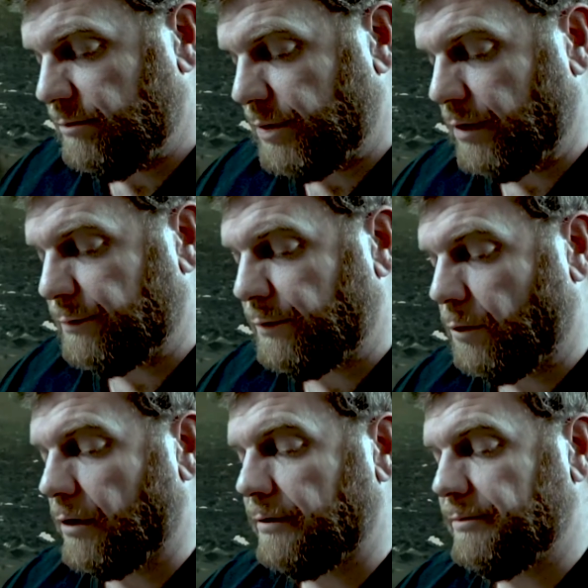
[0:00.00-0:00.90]
Part
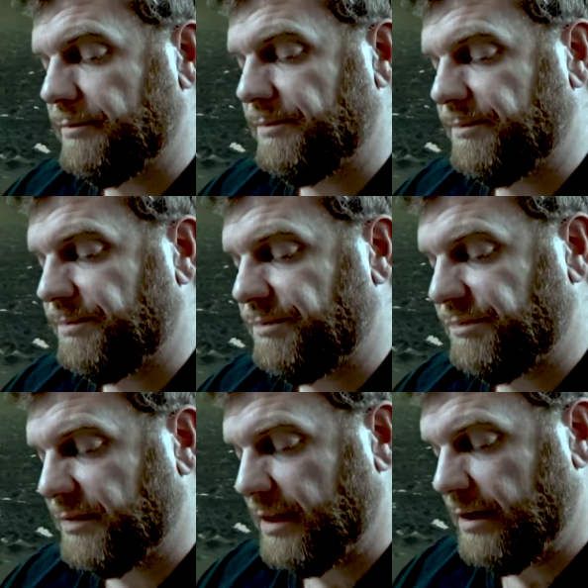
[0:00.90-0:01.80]
4.
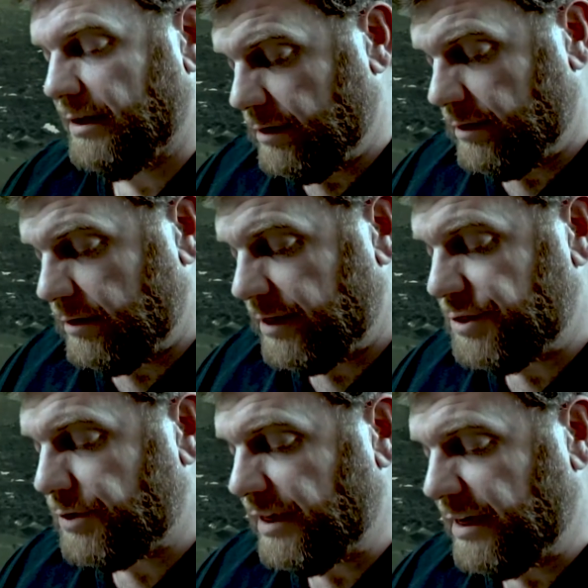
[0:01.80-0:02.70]

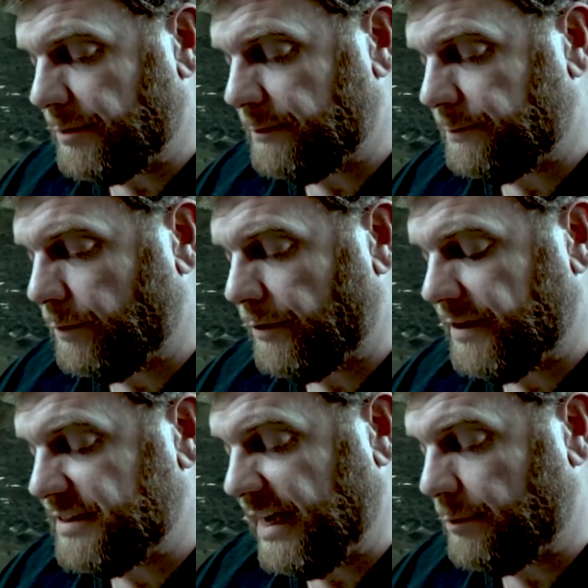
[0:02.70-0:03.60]
Did you clean up the floor in
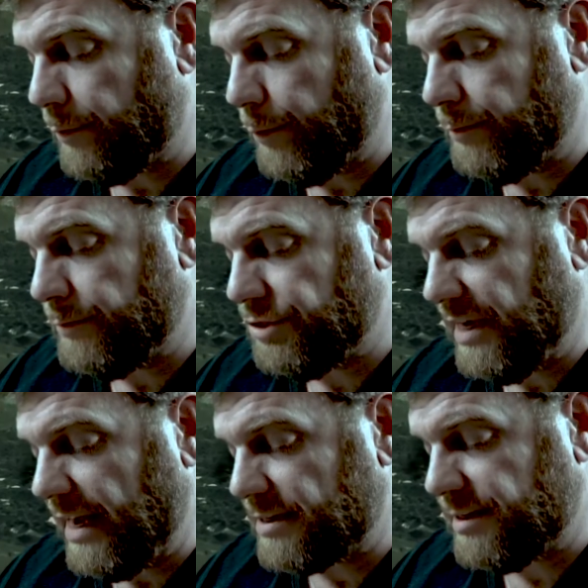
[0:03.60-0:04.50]
the damp room?
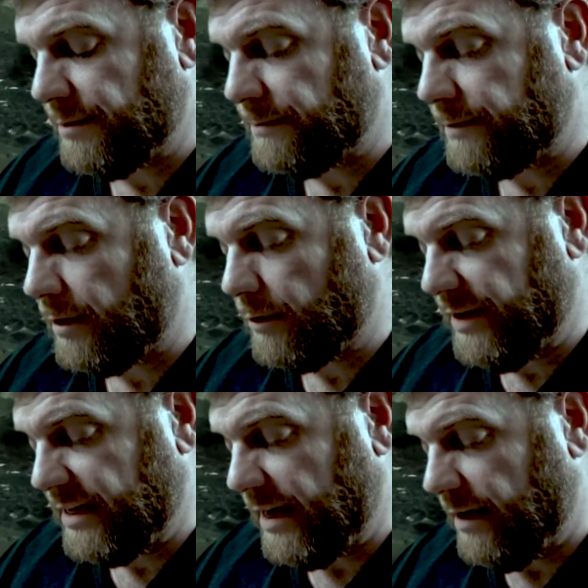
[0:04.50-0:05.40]
She asked him the
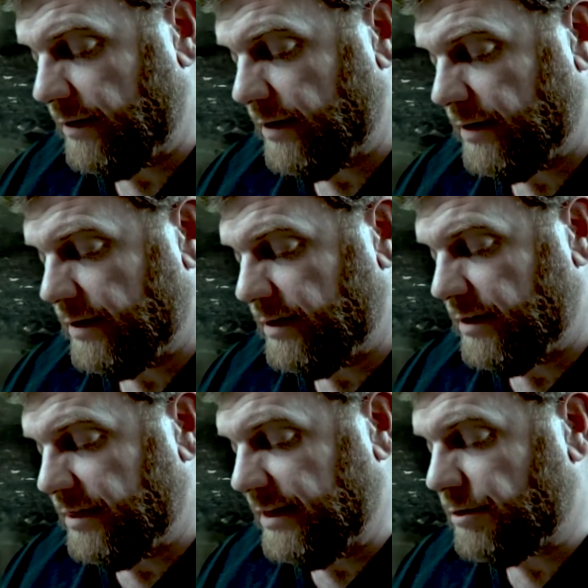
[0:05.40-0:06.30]
following day.
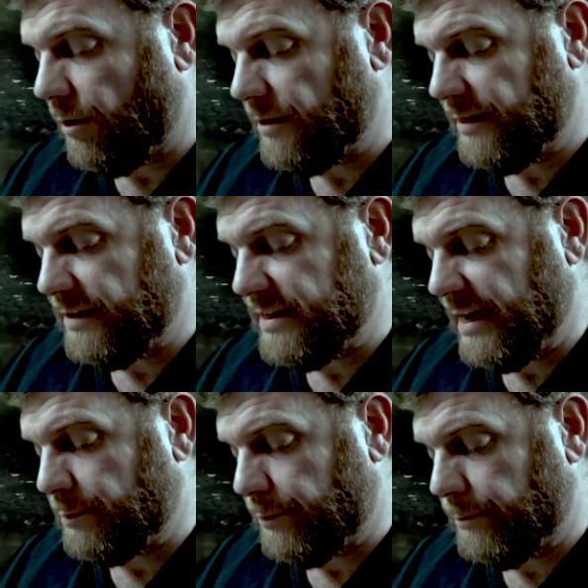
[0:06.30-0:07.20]
They'd called it the
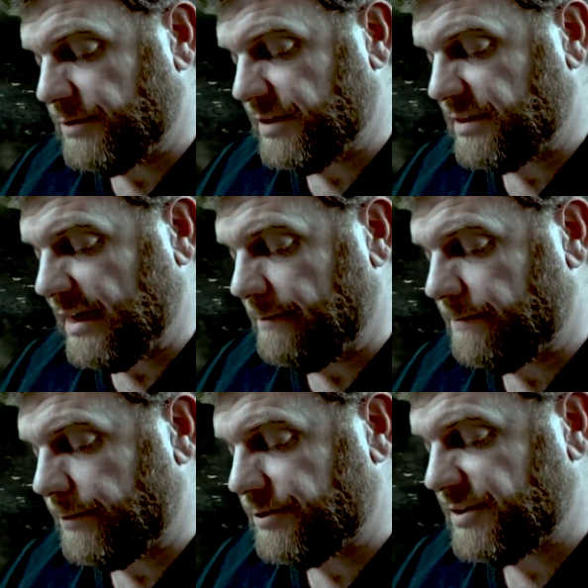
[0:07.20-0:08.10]
damp room since that
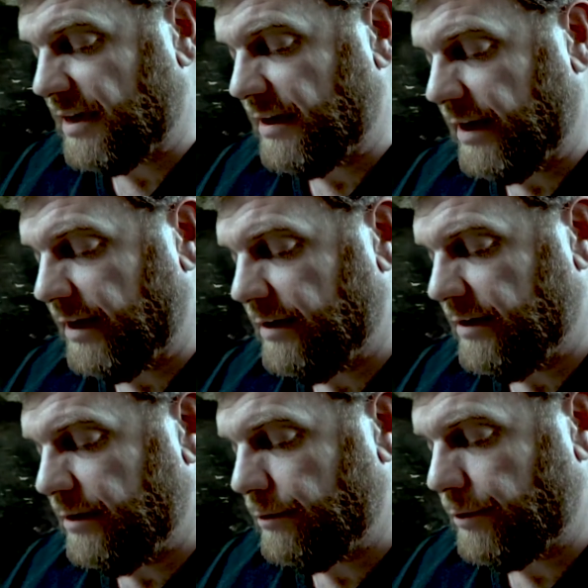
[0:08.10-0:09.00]
first Sunday,
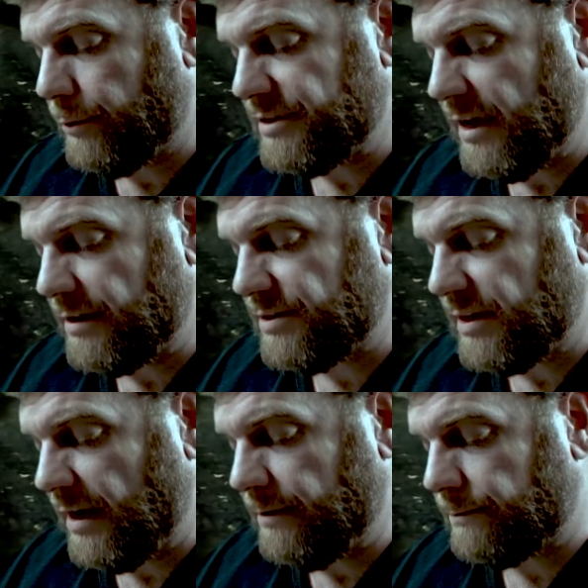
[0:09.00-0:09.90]
though there was not a
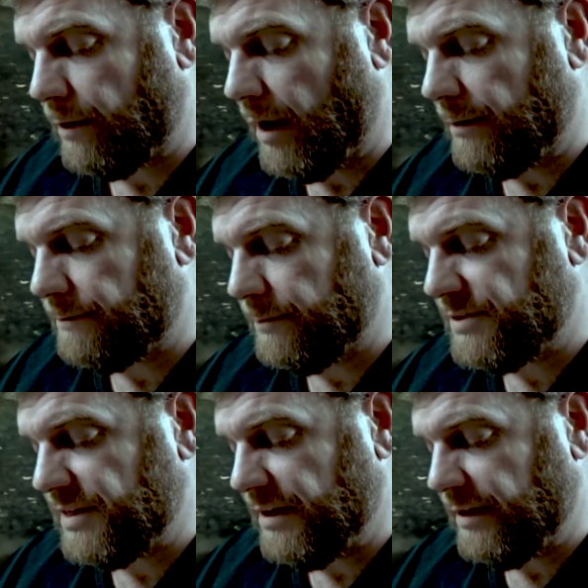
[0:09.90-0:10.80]
sign of rot from
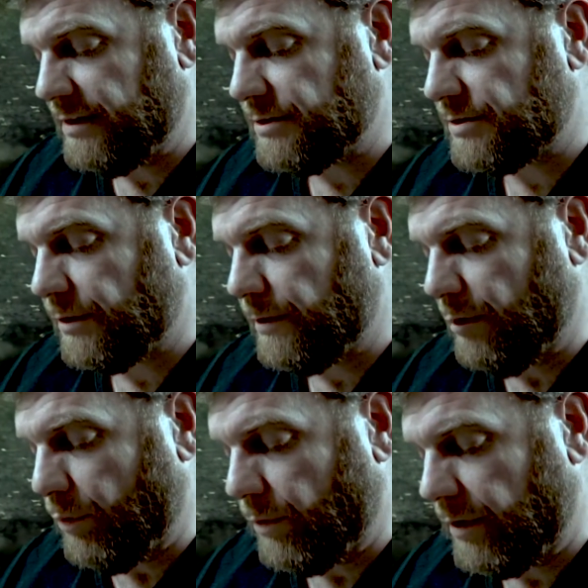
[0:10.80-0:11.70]
ceiling to
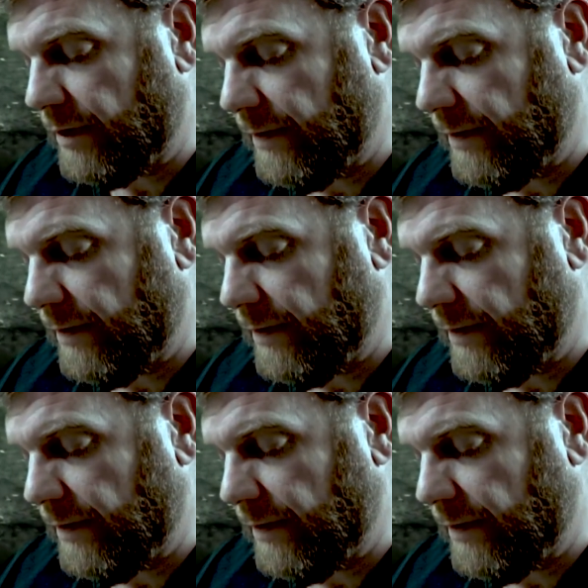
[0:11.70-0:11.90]
skirting board.